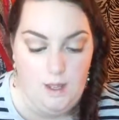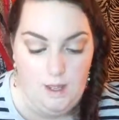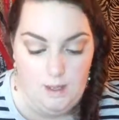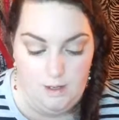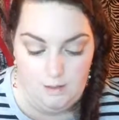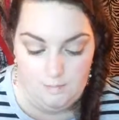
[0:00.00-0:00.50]

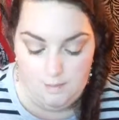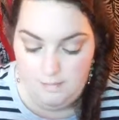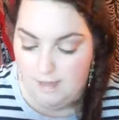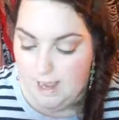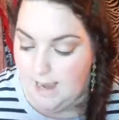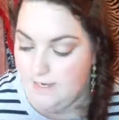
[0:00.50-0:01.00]

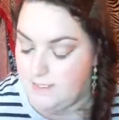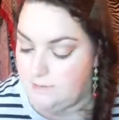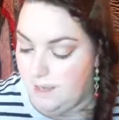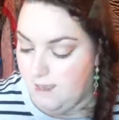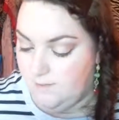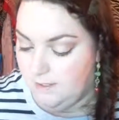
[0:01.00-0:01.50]
But I do
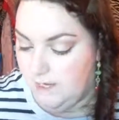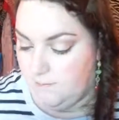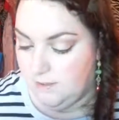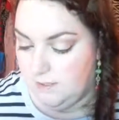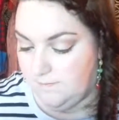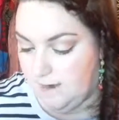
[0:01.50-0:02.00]
have a
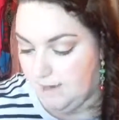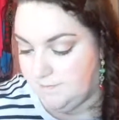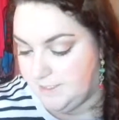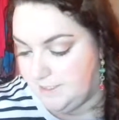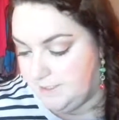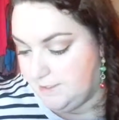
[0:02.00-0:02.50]
couple of
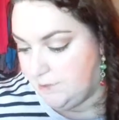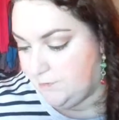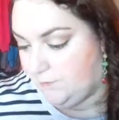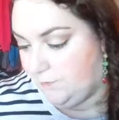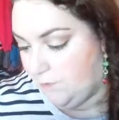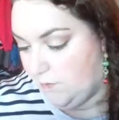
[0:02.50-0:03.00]
options
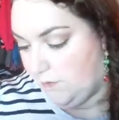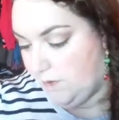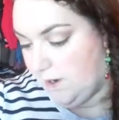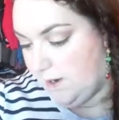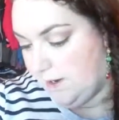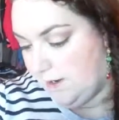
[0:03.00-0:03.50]

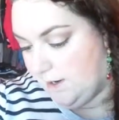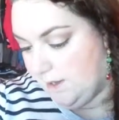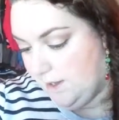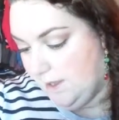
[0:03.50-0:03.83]
for